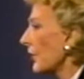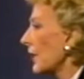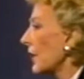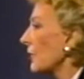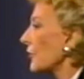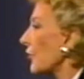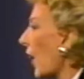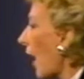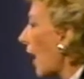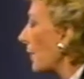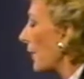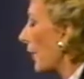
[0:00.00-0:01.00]
the
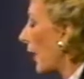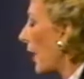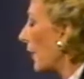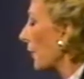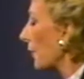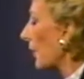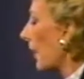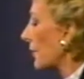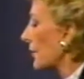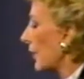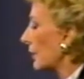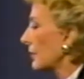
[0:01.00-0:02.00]
job of the Hunger
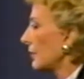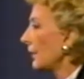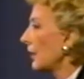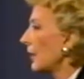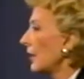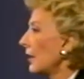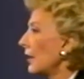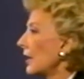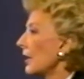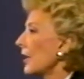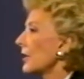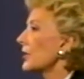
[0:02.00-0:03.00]
Project
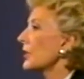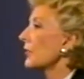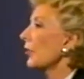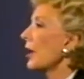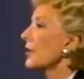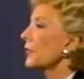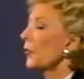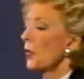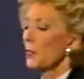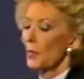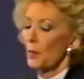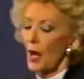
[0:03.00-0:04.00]
is to
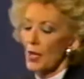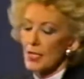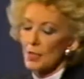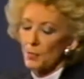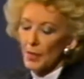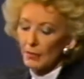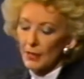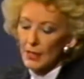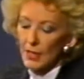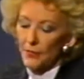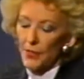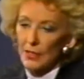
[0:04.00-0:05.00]
transform the
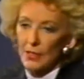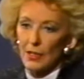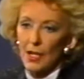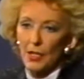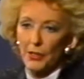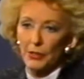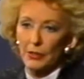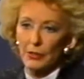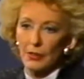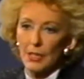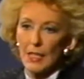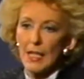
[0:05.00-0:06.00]
possibility of ending hunger
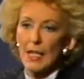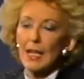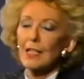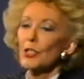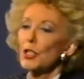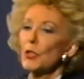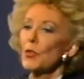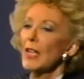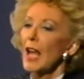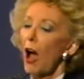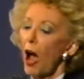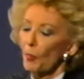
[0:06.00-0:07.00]
into
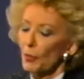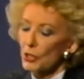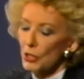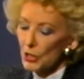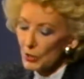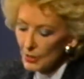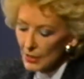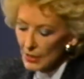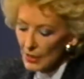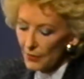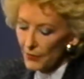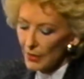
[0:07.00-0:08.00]
the
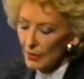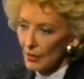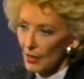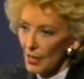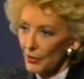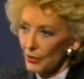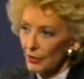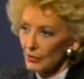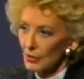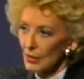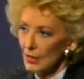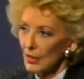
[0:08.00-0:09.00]
opportunity of ending hunger
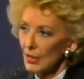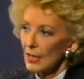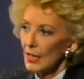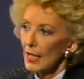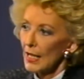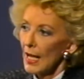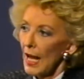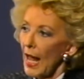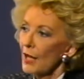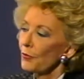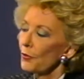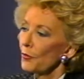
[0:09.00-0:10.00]

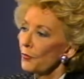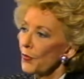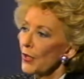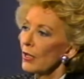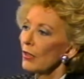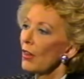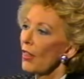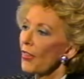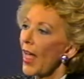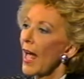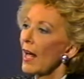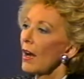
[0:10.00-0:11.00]
and fulfill
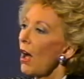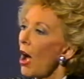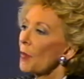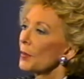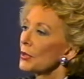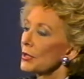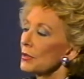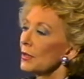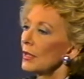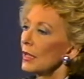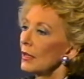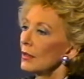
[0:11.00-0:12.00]
that
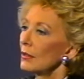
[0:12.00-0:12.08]
opportunity.